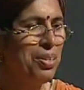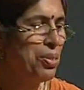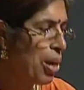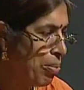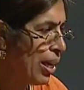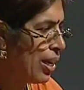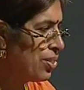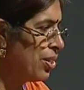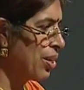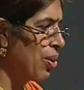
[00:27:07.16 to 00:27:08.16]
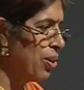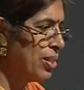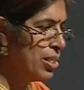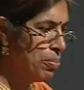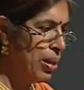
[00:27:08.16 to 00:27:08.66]
So communication
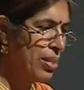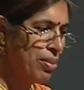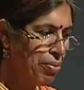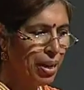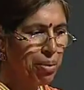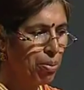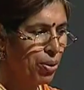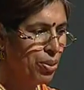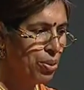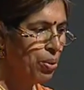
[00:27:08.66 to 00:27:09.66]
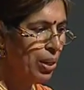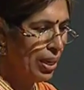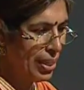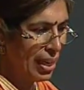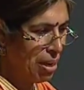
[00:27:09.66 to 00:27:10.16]
technologies plays a very important role
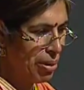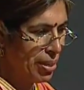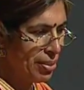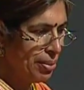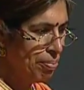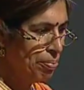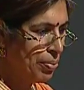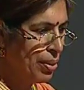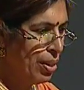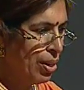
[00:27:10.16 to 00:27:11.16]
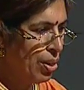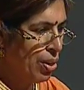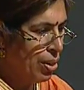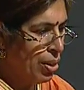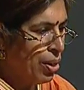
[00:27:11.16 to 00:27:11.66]
in telemedicine.
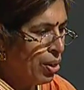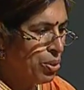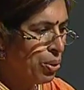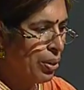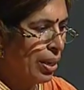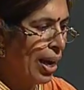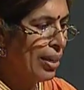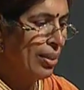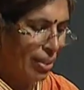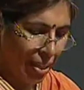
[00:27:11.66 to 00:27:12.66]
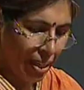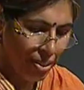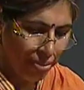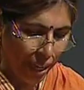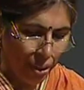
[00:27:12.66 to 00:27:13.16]
So, and it
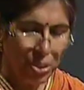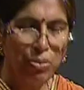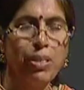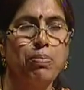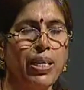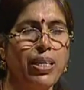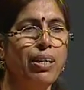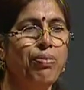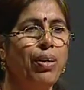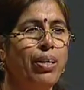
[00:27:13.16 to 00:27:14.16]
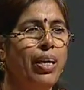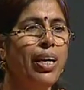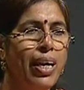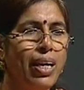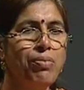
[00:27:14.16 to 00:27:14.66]
is very useful especially for
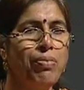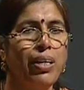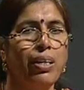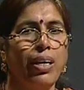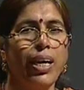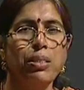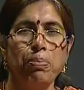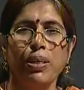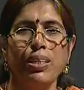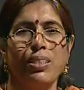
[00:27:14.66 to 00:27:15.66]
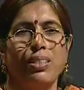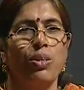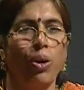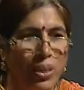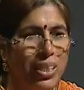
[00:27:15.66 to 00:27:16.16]
areas where experts,
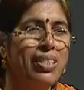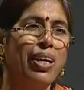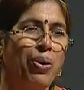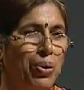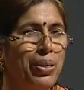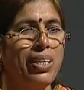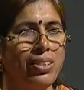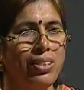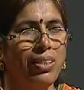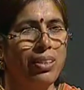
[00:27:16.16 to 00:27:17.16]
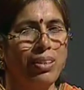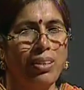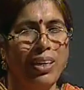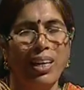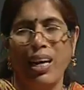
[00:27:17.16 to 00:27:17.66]
doctors cannot reach.
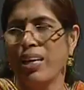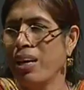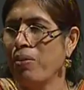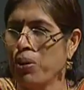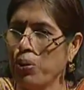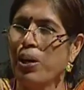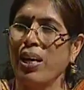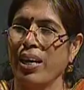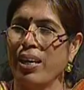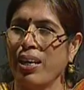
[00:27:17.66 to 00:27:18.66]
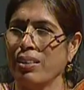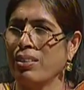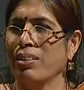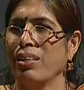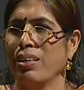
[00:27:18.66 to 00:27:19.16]
Like in our rural
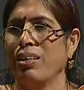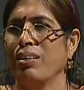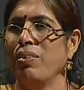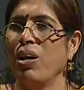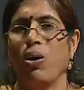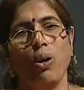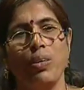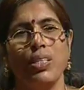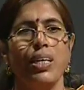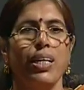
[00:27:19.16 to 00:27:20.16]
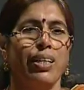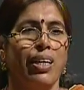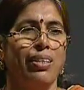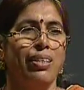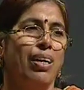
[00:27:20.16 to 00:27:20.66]
areas, we are always reading
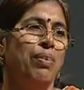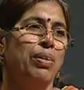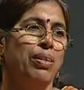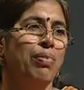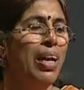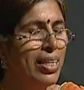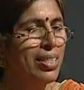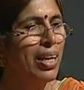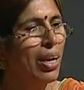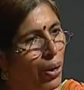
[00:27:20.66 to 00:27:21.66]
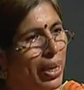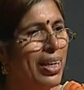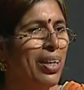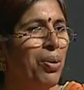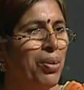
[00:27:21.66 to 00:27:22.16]
that our villages are not
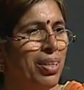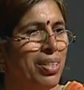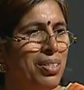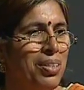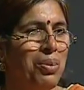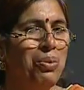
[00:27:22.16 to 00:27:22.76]
getting doctors.